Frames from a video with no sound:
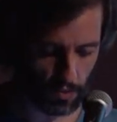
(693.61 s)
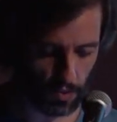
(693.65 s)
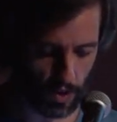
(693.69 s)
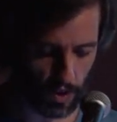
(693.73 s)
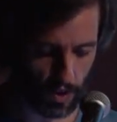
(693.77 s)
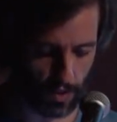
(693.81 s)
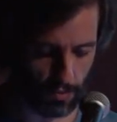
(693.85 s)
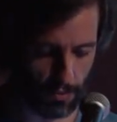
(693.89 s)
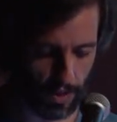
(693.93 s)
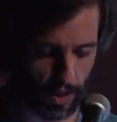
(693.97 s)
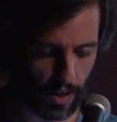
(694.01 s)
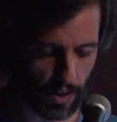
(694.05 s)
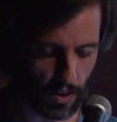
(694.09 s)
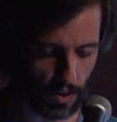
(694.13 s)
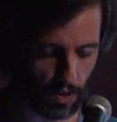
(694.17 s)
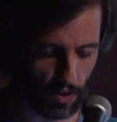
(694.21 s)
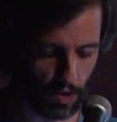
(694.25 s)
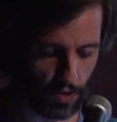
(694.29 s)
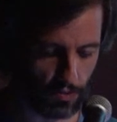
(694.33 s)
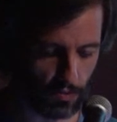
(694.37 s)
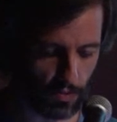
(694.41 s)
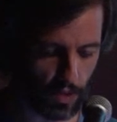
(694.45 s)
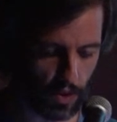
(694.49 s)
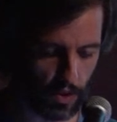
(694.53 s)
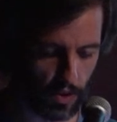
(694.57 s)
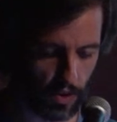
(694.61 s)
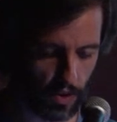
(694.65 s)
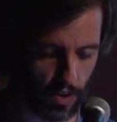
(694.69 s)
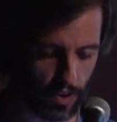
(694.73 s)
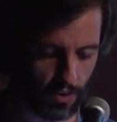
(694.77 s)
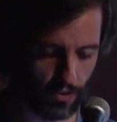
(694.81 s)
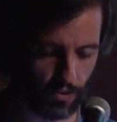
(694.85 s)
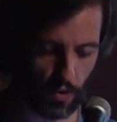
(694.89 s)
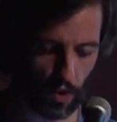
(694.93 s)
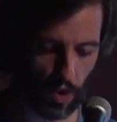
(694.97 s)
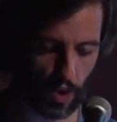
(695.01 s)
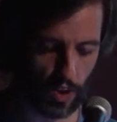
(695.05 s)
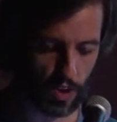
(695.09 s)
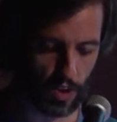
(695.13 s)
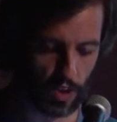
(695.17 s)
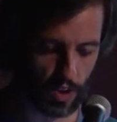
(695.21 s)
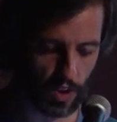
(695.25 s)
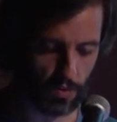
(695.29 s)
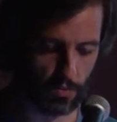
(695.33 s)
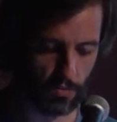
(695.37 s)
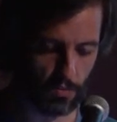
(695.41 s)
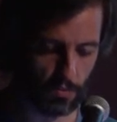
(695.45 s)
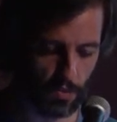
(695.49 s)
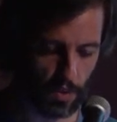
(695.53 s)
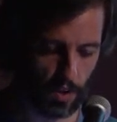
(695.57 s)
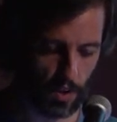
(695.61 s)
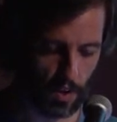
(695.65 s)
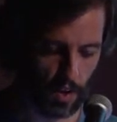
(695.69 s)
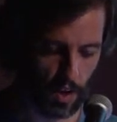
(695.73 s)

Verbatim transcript: when Americo's mother divorced him